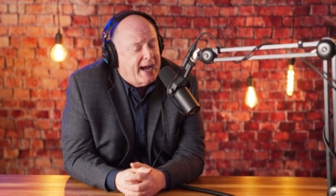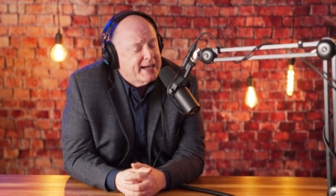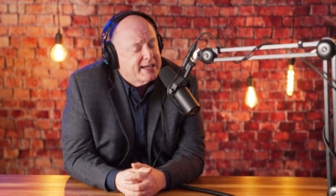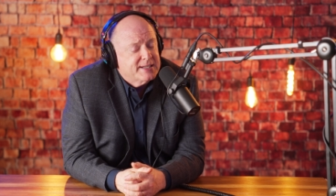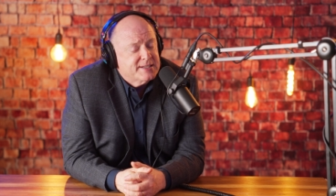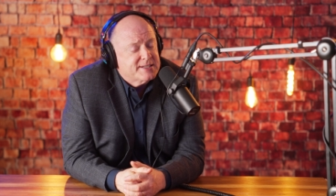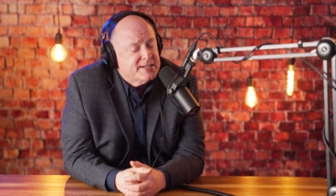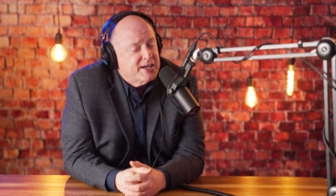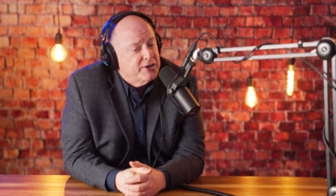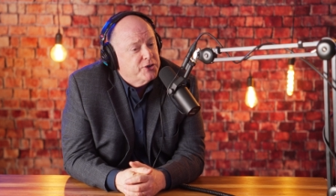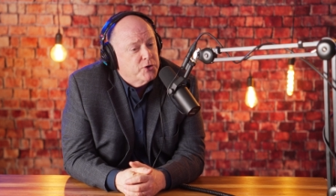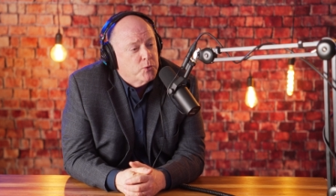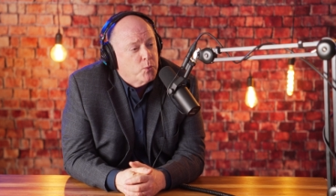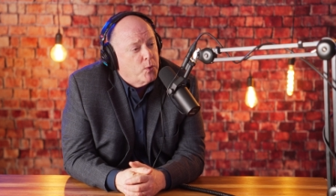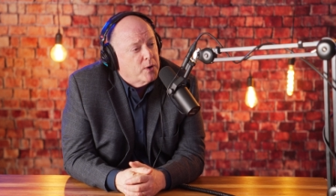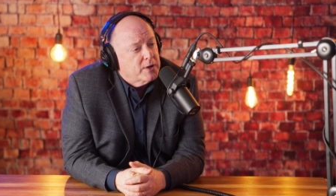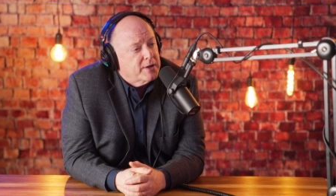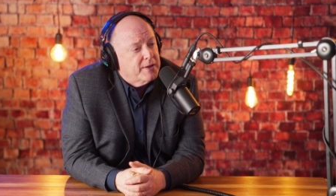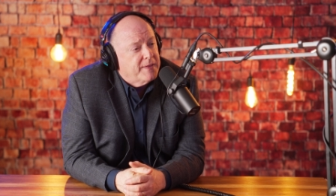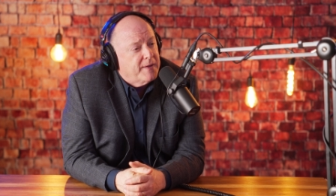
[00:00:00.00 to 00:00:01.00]
sure. I can tell you
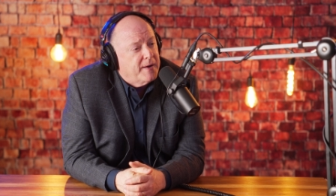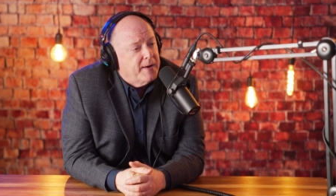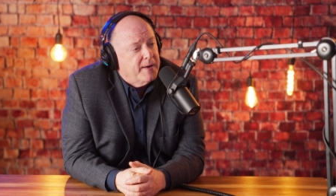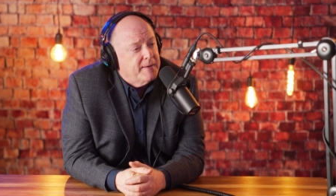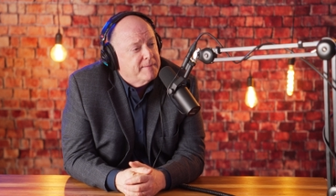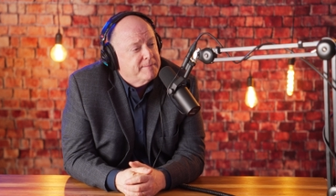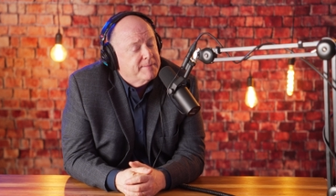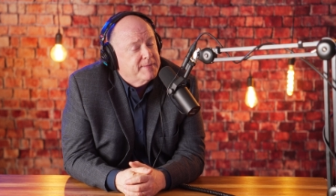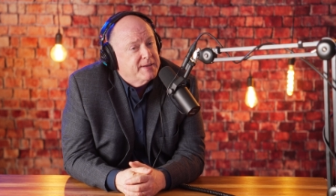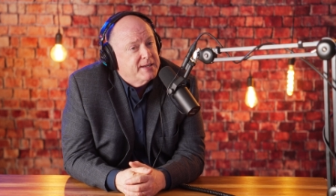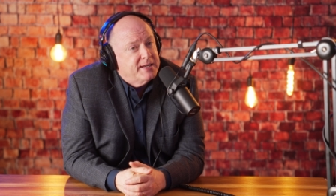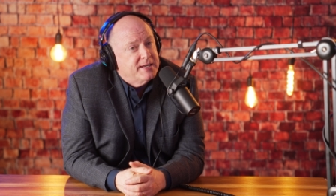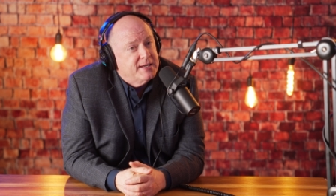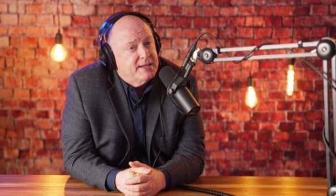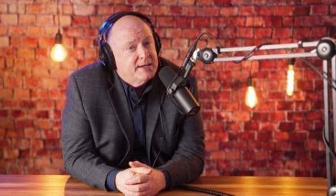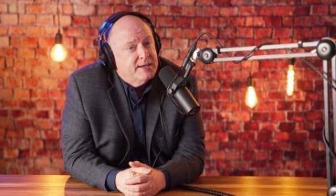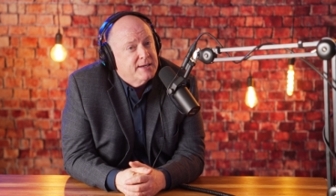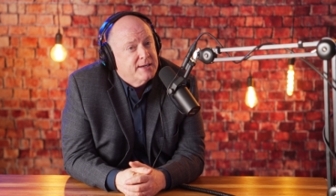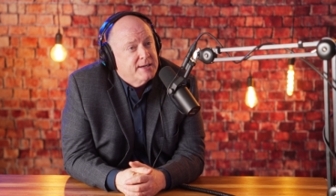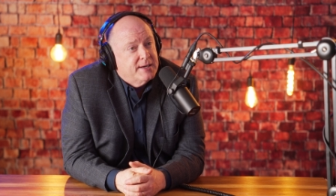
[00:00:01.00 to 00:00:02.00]
one of the
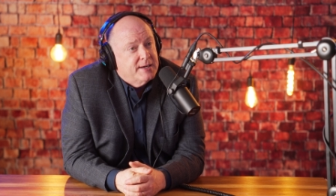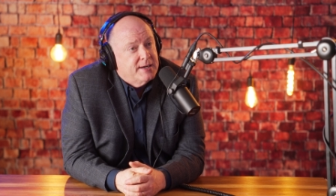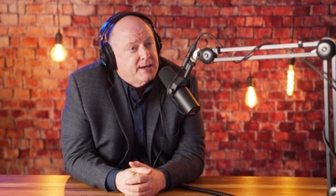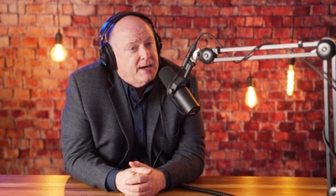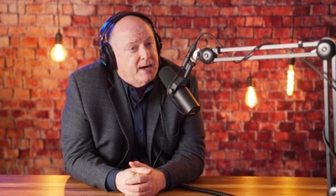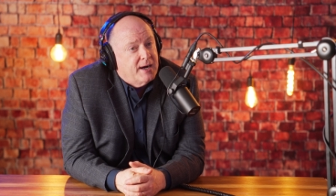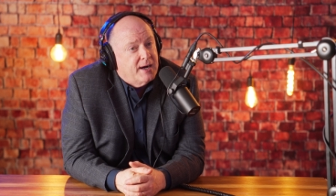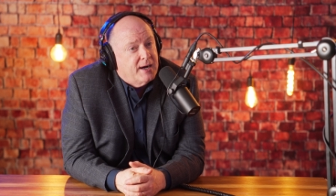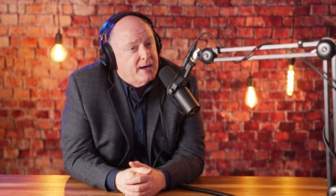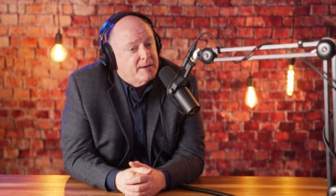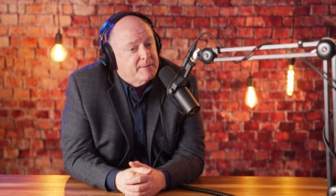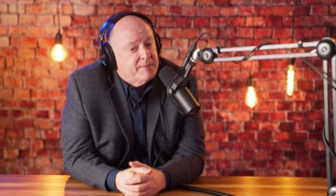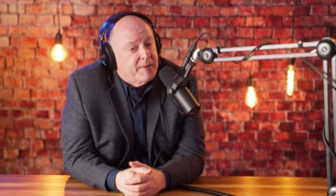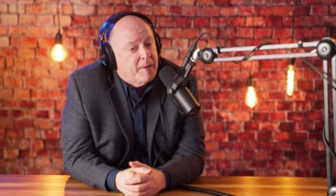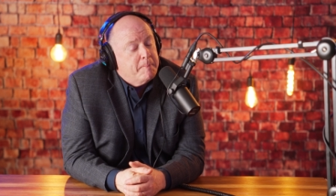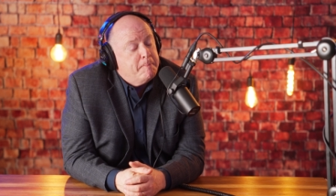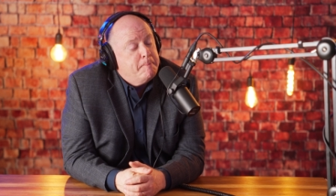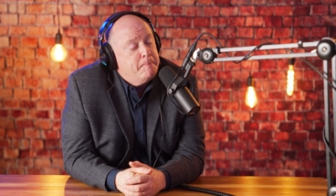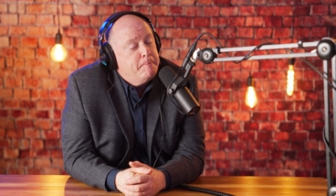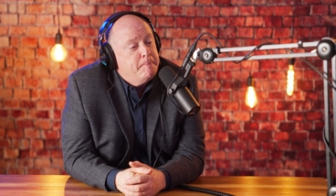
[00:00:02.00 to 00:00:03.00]
the uh,
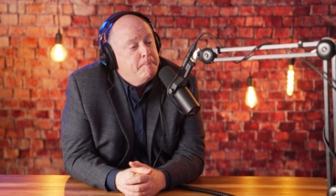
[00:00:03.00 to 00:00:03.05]
the